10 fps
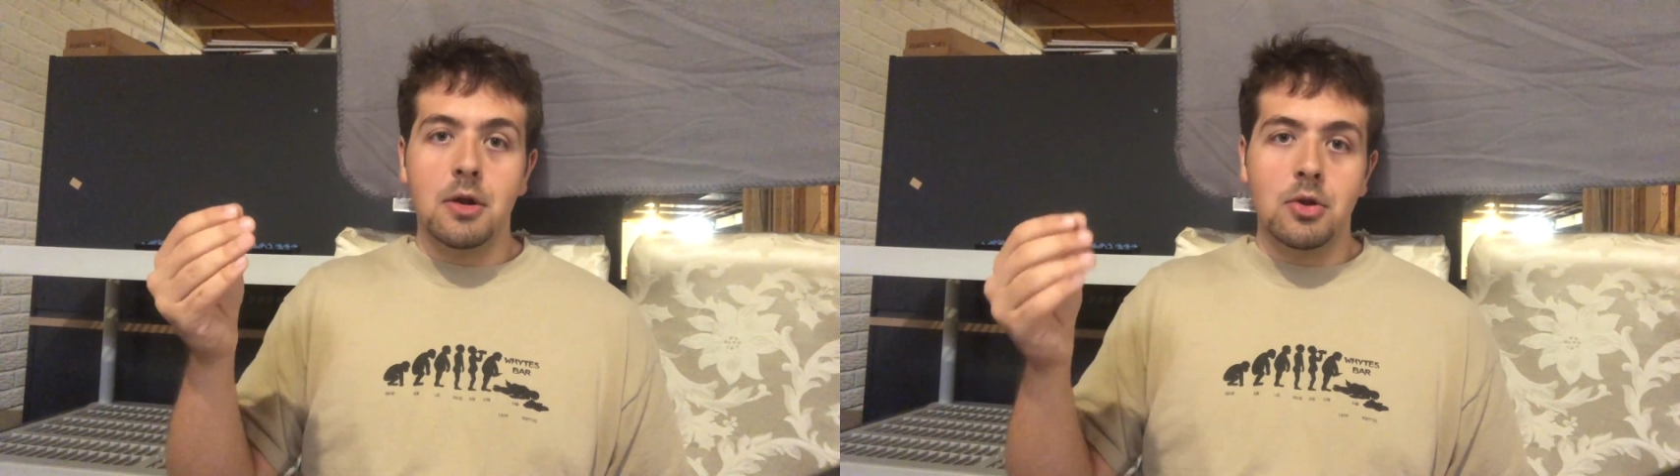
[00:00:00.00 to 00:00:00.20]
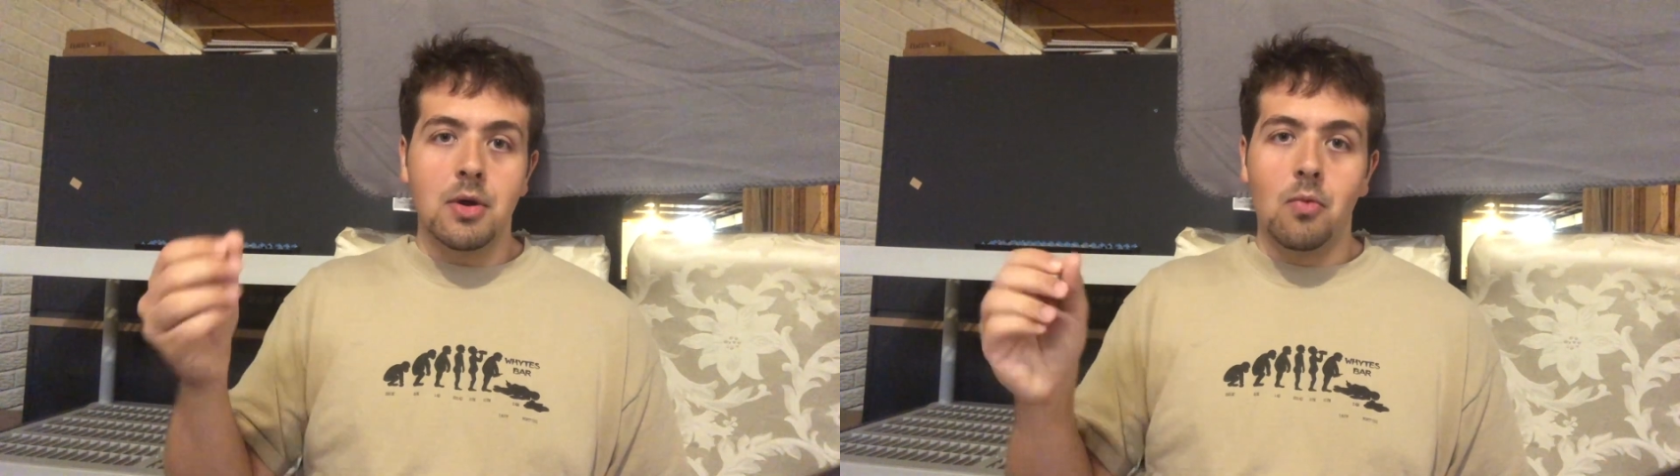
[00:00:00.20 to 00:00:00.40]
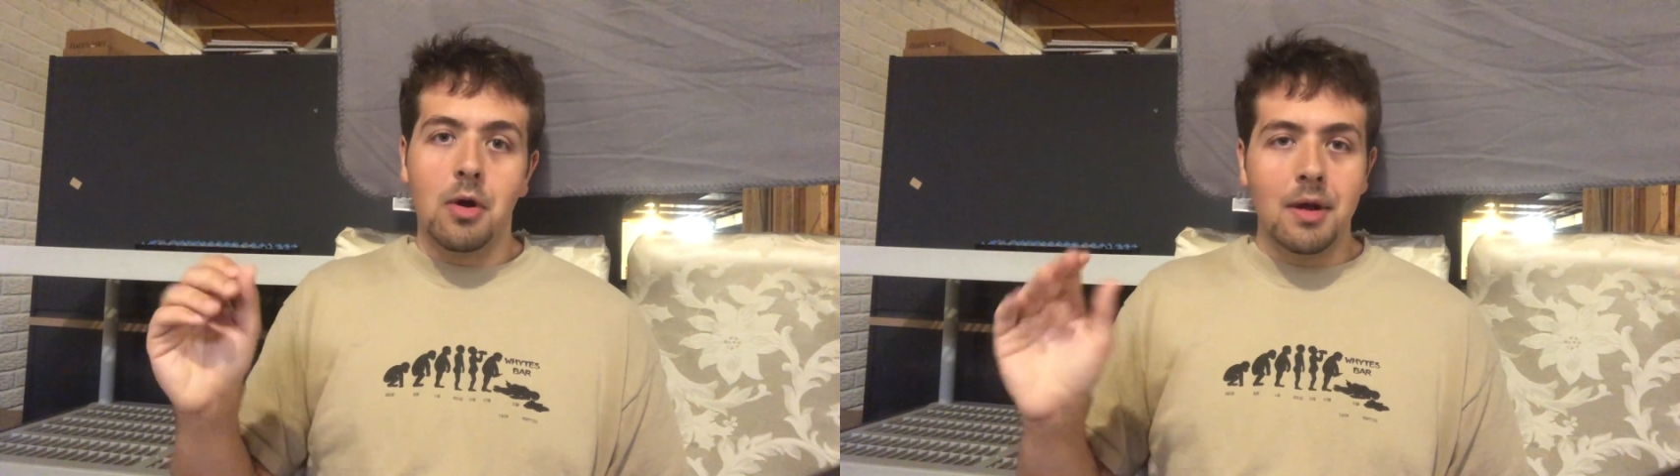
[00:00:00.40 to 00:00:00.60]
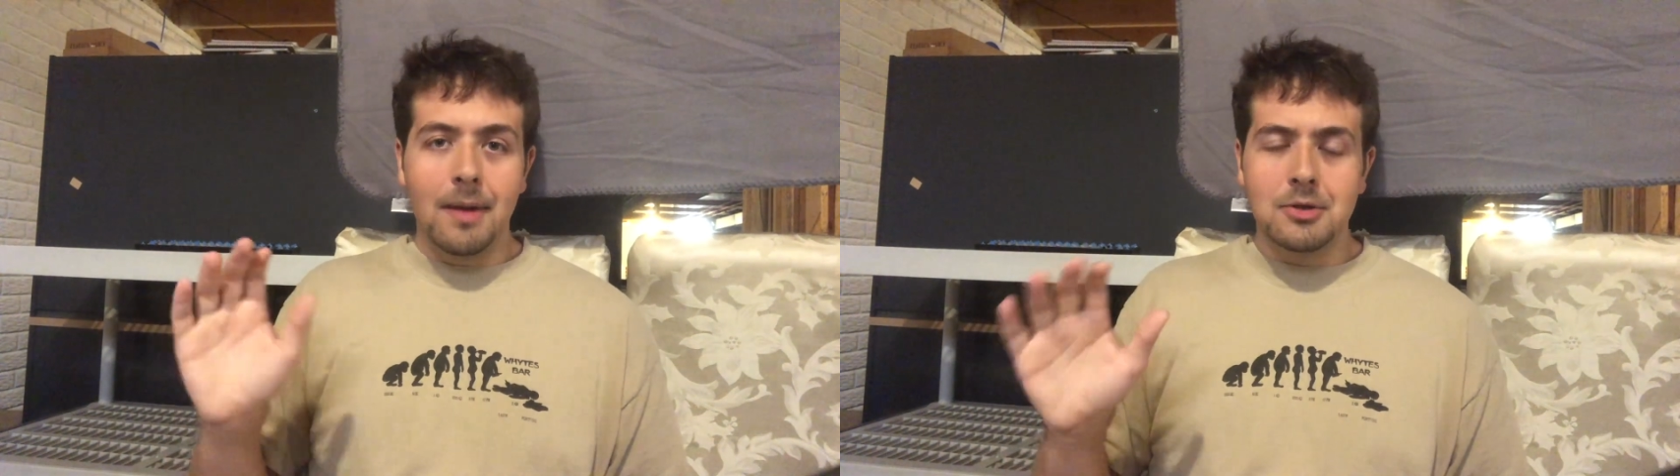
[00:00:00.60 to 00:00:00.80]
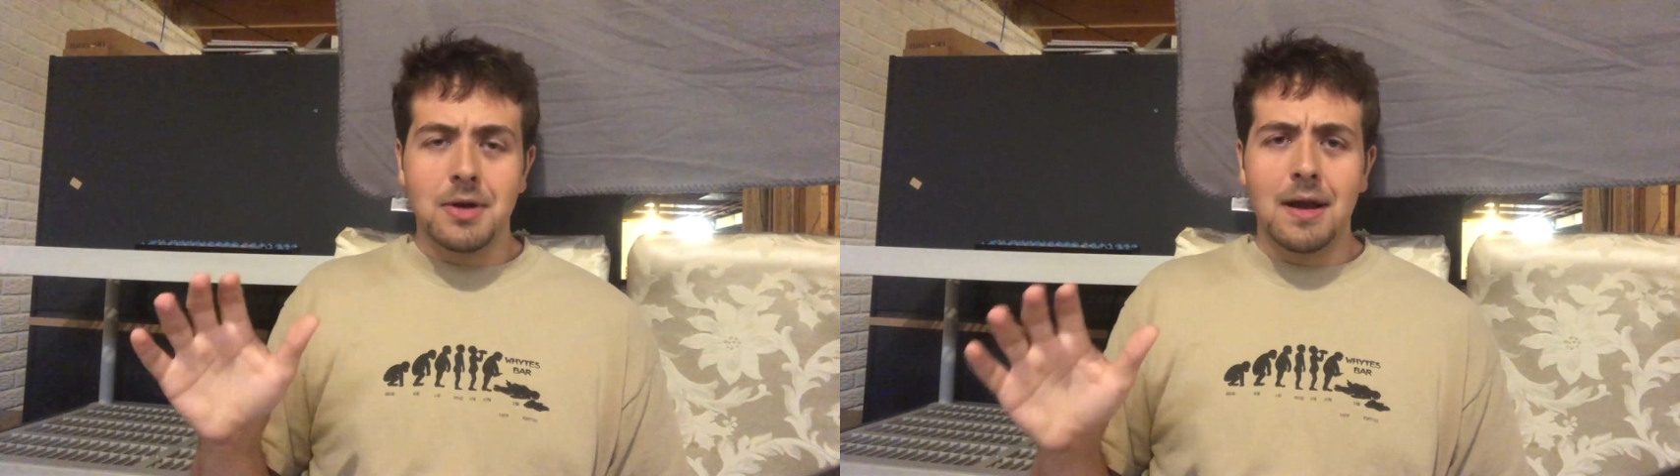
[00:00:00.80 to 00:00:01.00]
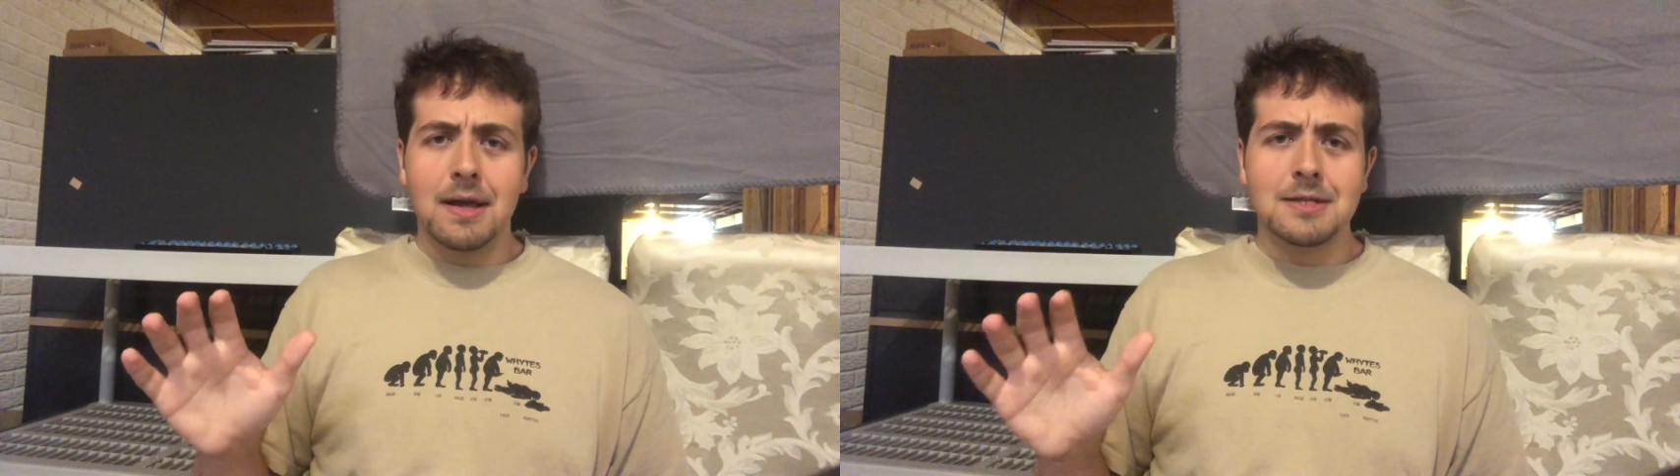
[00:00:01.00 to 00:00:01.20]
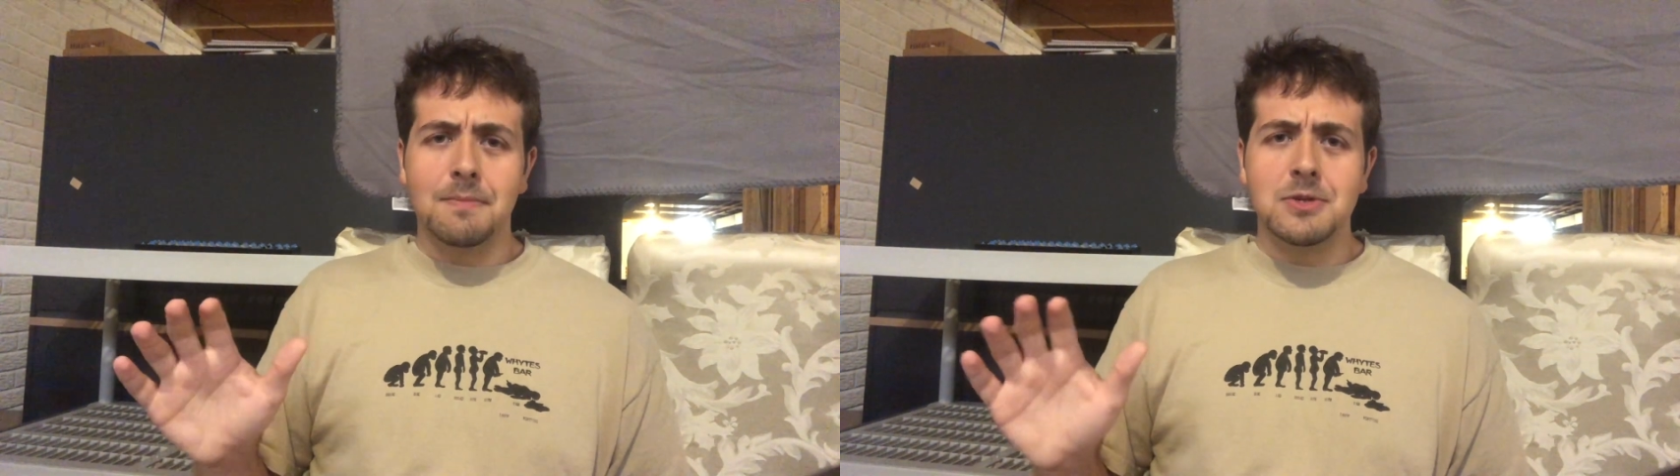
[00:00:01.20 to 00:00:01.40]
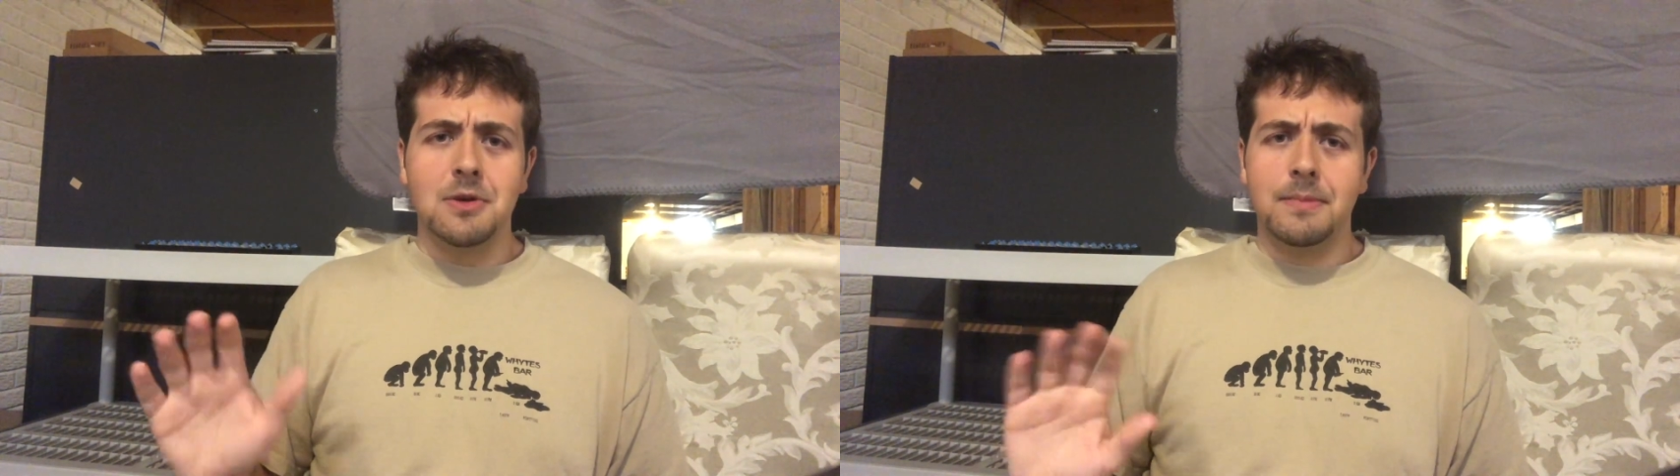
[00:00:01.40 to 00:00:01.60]
You can worry about trying to get to
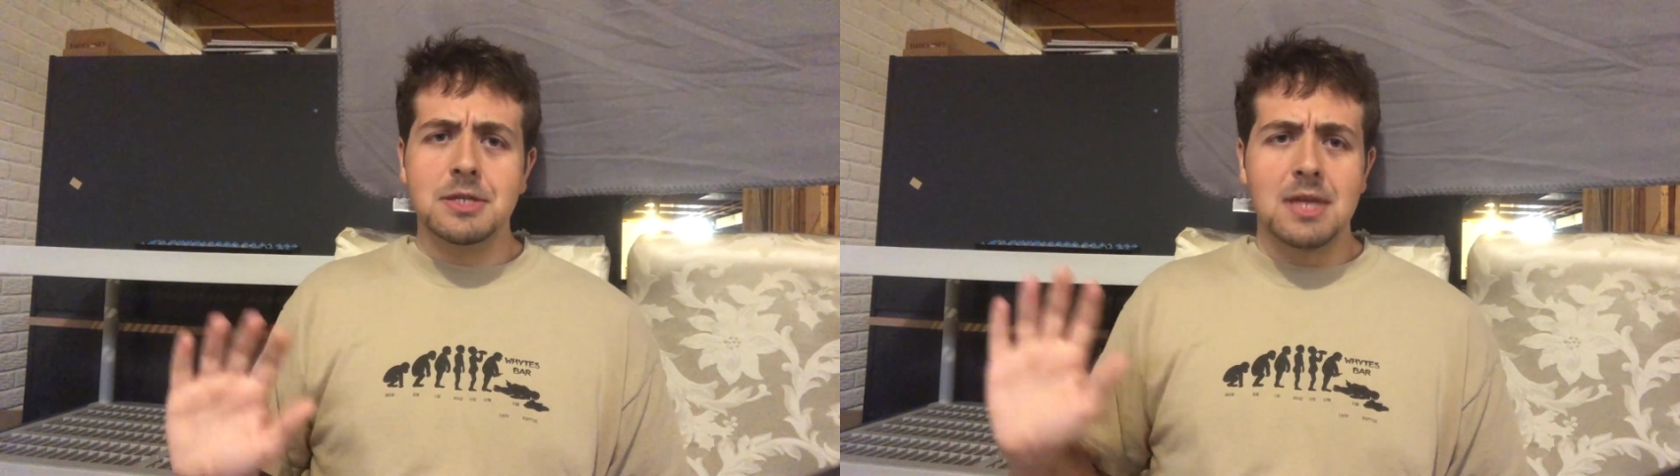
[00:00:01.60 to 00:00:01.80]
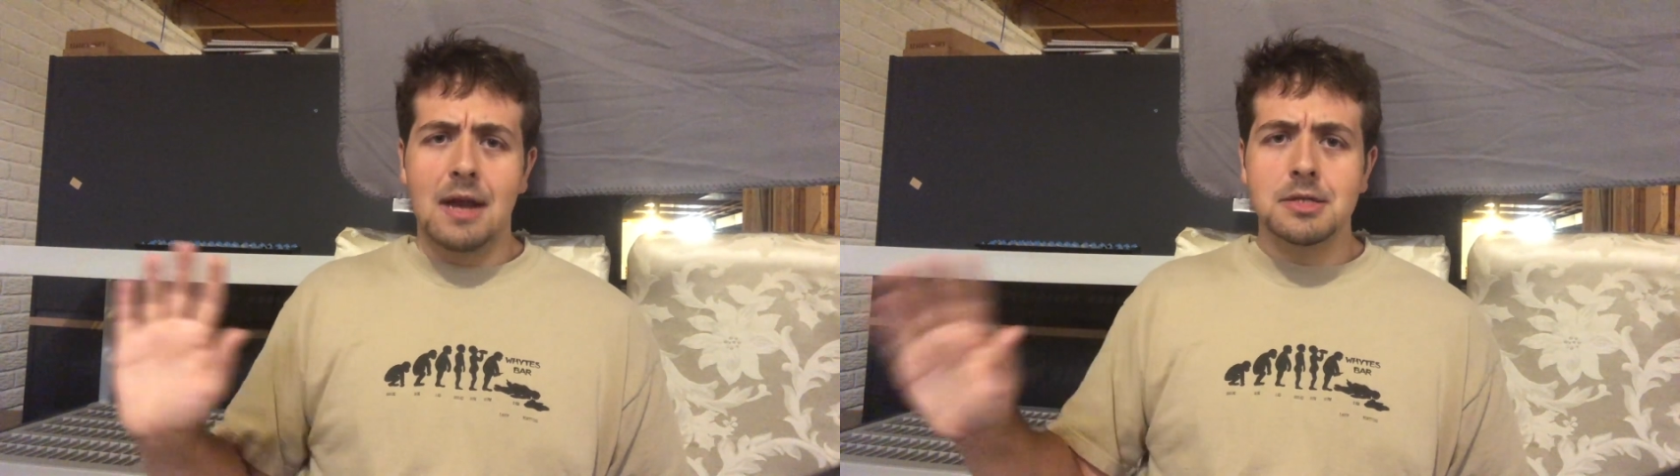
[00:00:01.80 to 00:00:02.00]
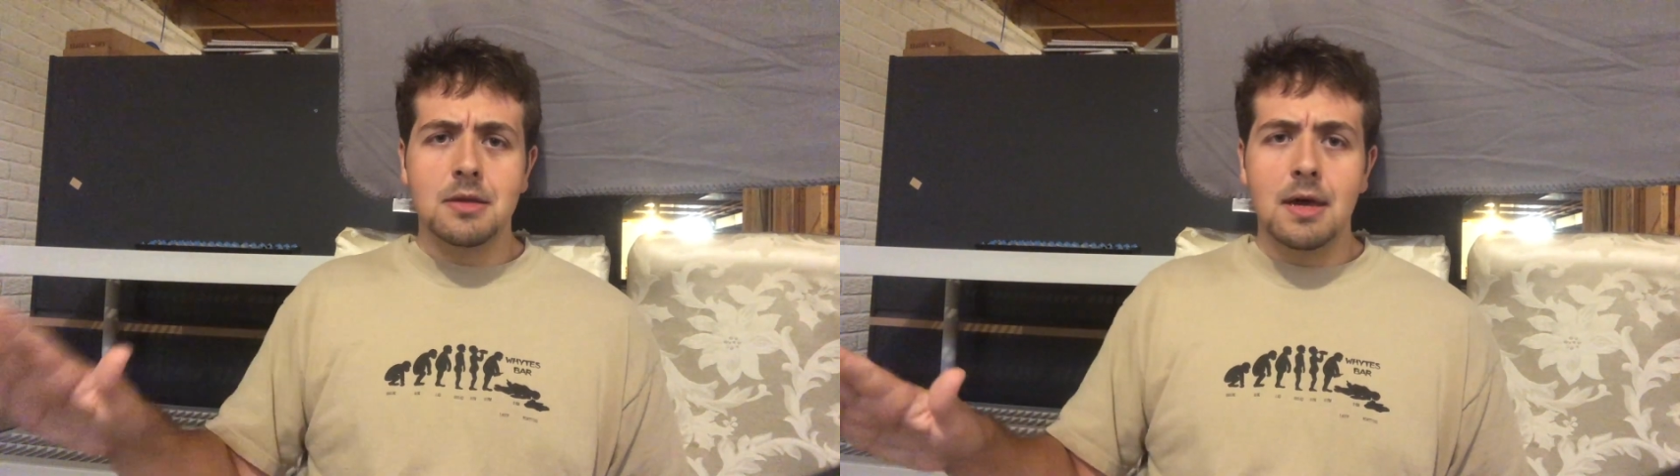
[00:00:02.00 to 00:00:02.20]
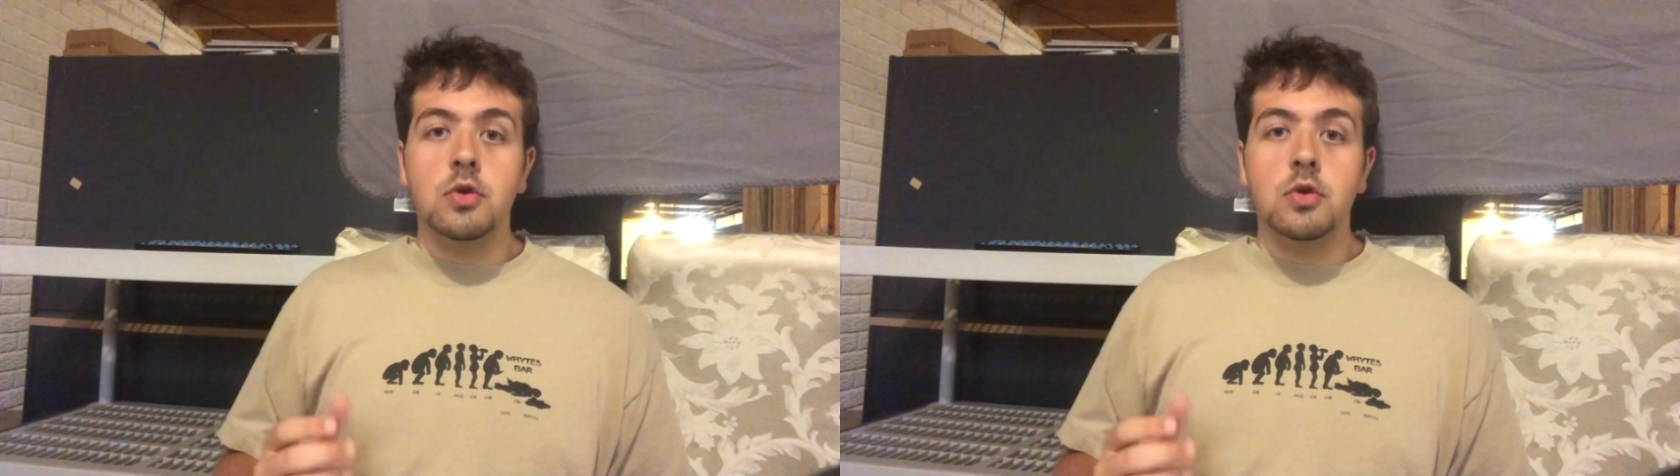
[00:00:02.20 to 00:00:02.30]
Mr. B status later.